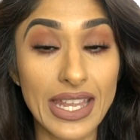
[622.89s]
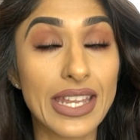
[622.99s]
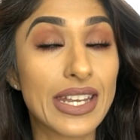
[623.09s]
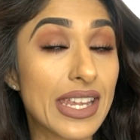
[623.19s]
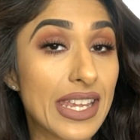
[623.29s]

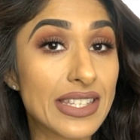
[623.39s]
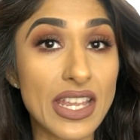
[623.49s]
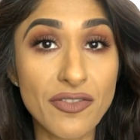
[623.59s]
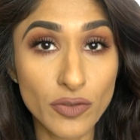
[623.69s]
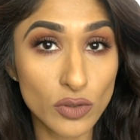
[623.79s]
It is
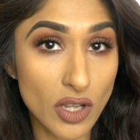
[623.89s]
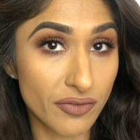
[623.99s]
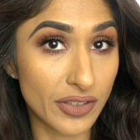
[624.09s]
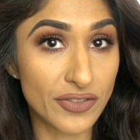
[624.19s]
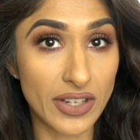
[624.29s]
a full
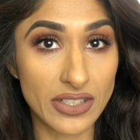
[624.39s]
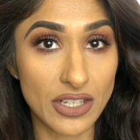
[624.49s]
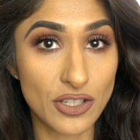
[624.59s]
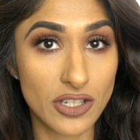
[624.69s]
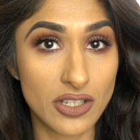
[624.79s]
coverage
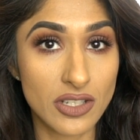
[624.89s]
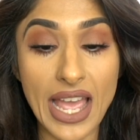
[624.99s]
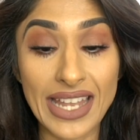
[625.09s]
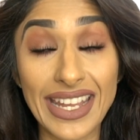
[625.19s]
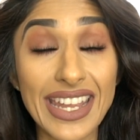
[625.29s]
foundation
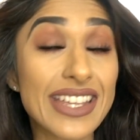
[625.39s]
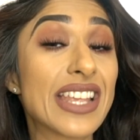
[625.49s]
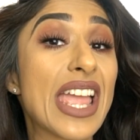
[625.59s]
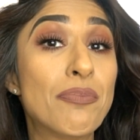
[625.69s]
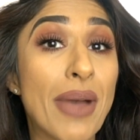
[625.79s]
and it
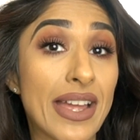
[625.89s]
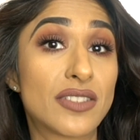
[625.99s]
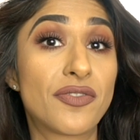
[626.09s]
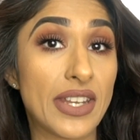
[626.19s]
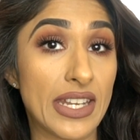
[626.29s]
is a
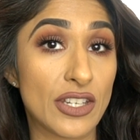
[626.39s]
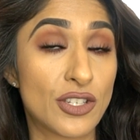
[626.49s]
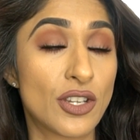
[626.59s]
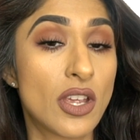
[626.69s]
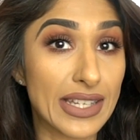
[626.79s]
matte finish.